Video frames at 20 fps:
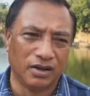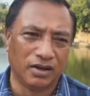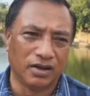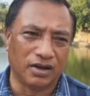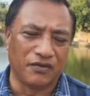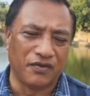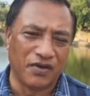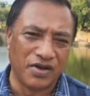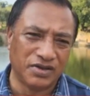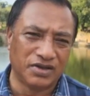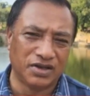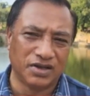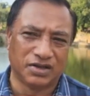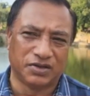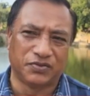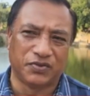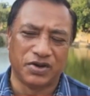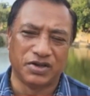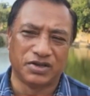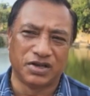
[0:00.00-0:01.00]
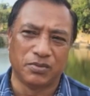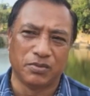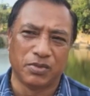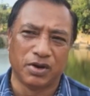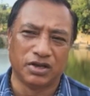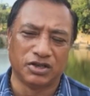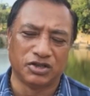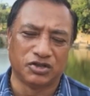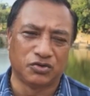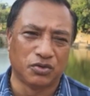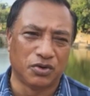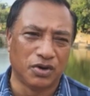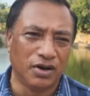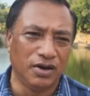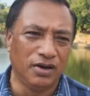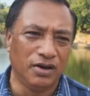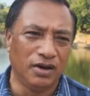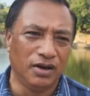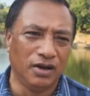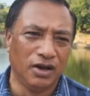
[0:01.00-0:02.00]
grievances is facing by the
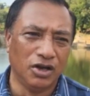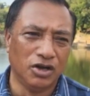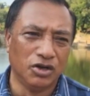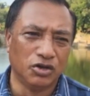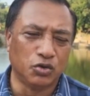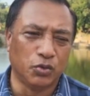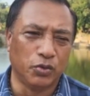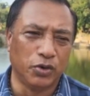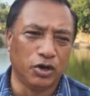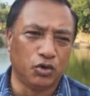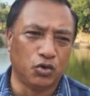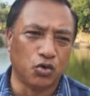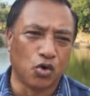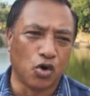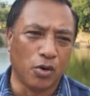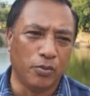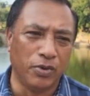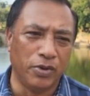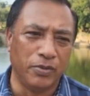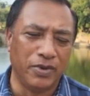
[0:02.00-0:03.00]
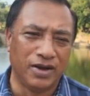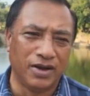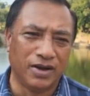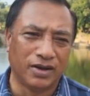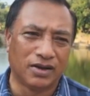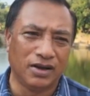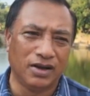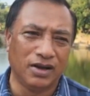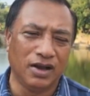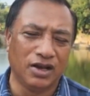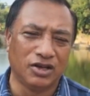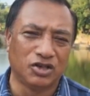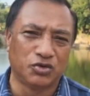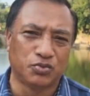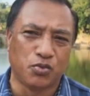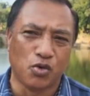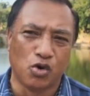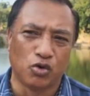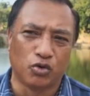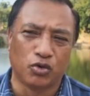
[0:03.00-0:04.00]
student, so we took up immediately and
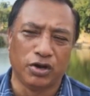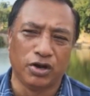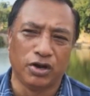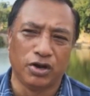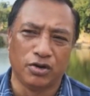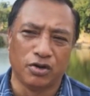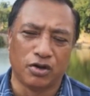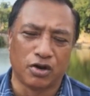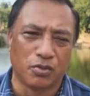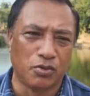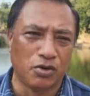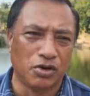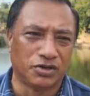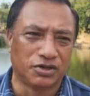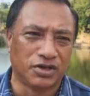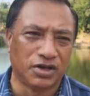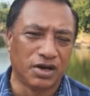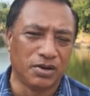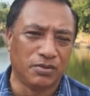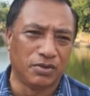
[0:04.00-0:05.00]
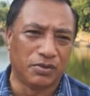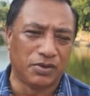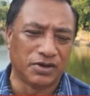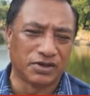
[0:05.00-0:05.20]
spoke to the Honorable CM of